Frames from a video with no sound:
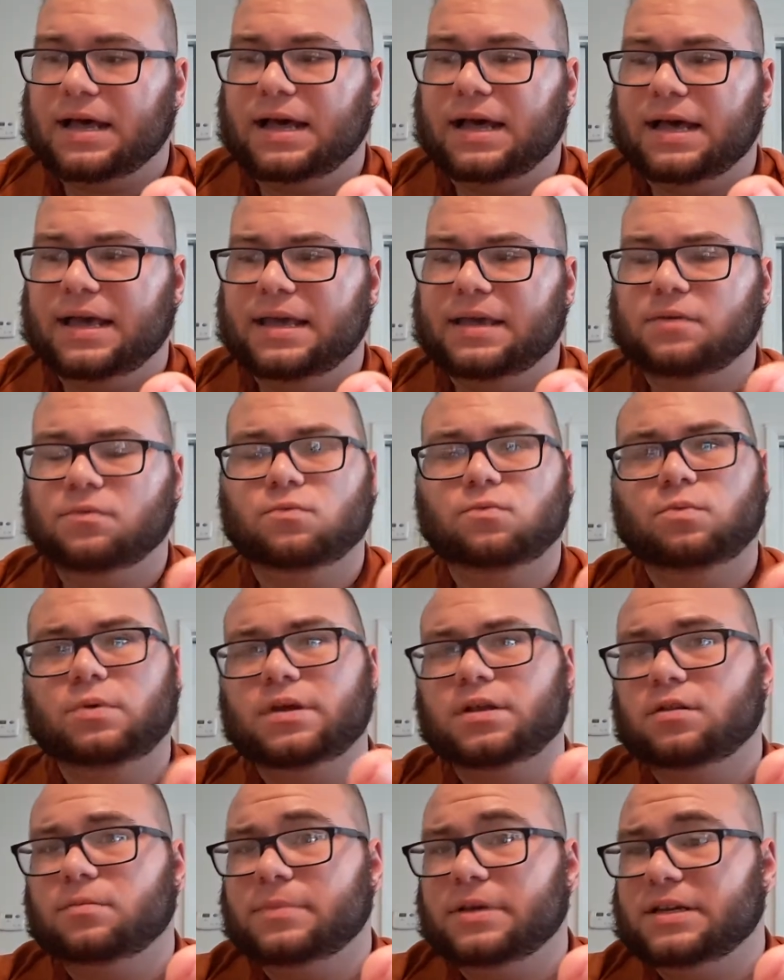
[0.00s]
I
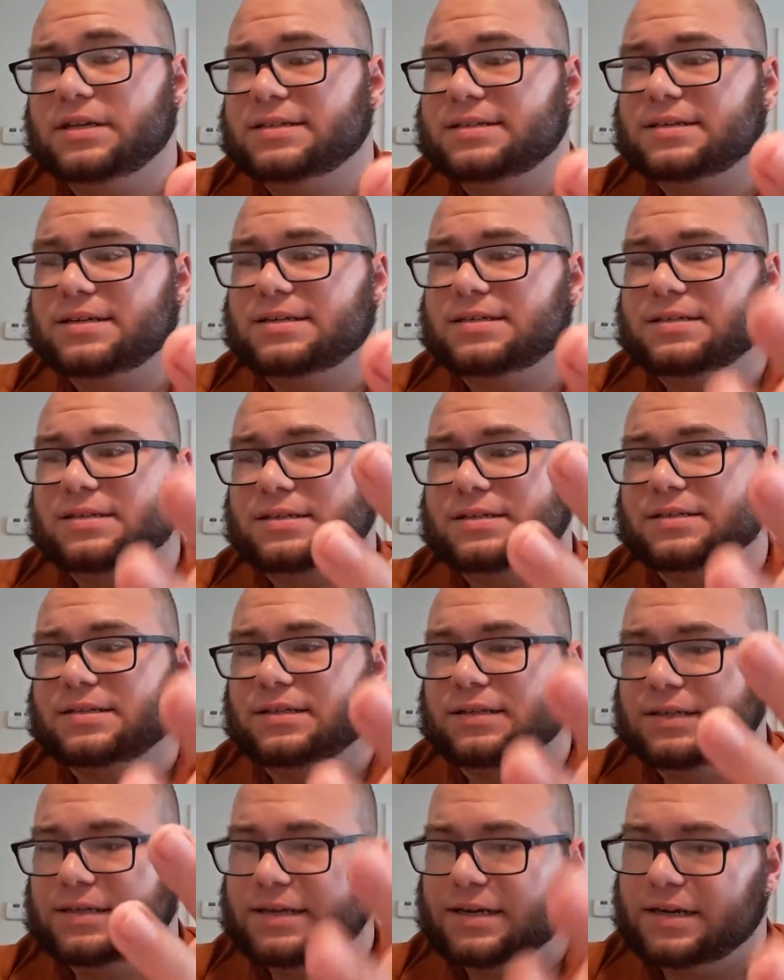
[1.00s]
will be discussing
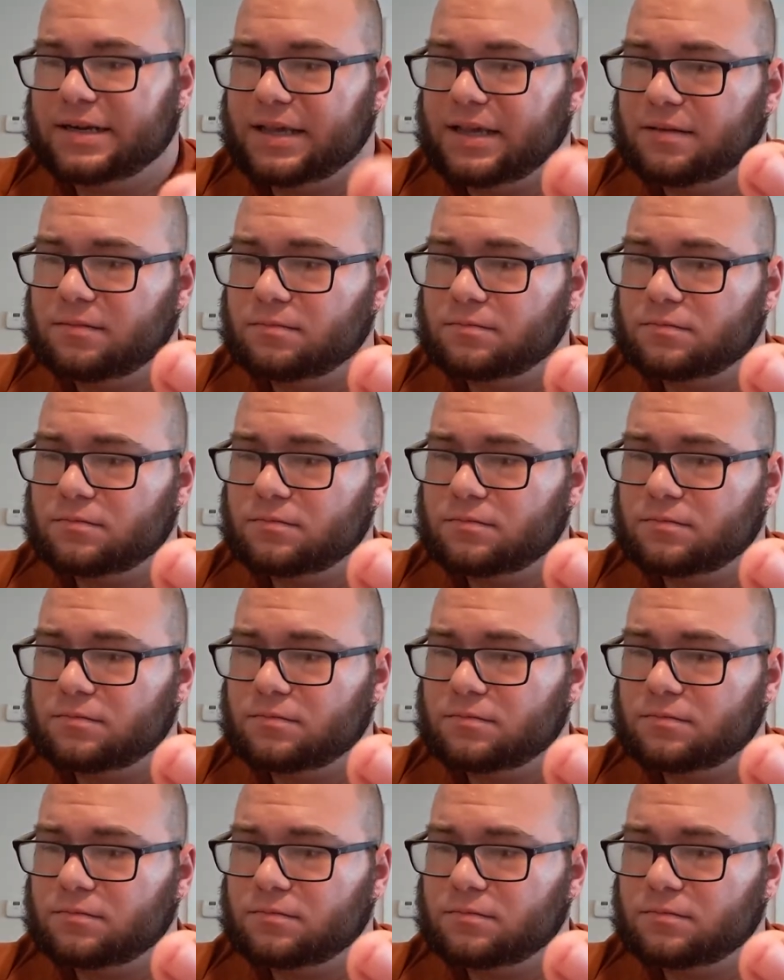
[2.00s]
salinity